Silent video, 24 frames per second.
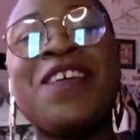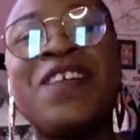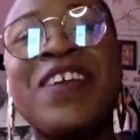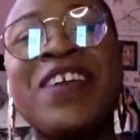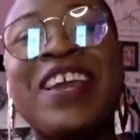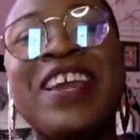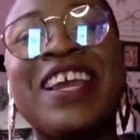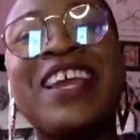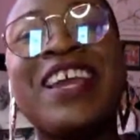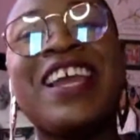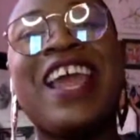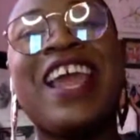
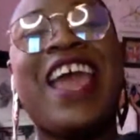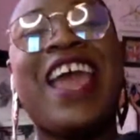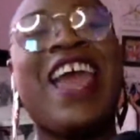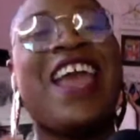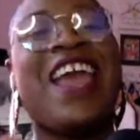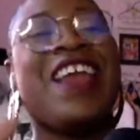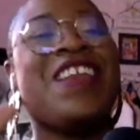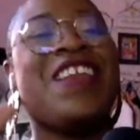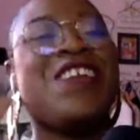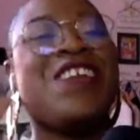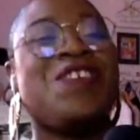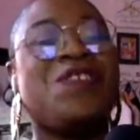it,
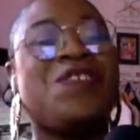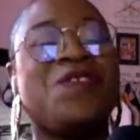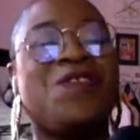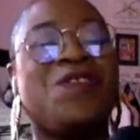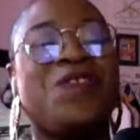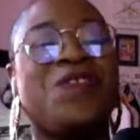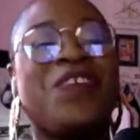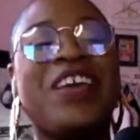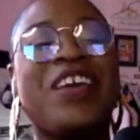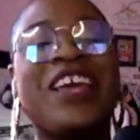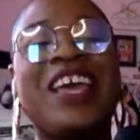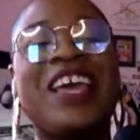and
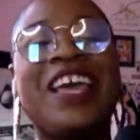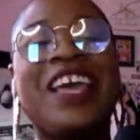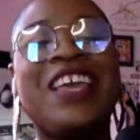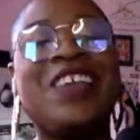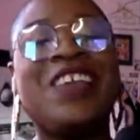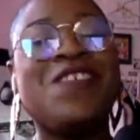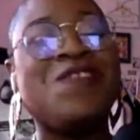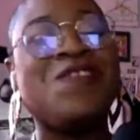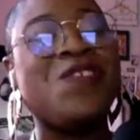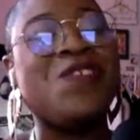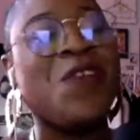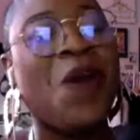you
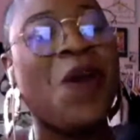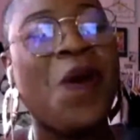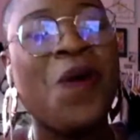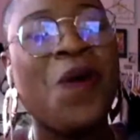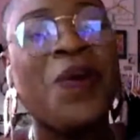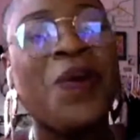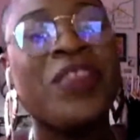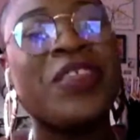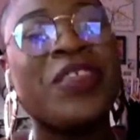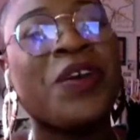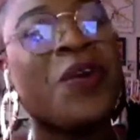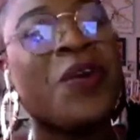know
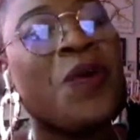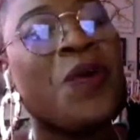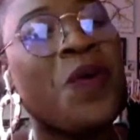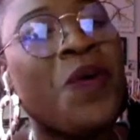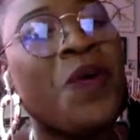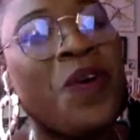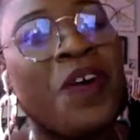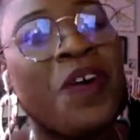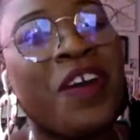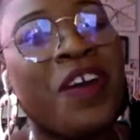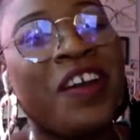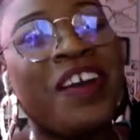at the
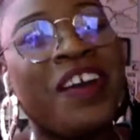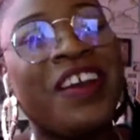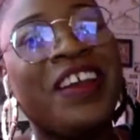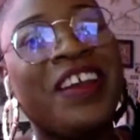core,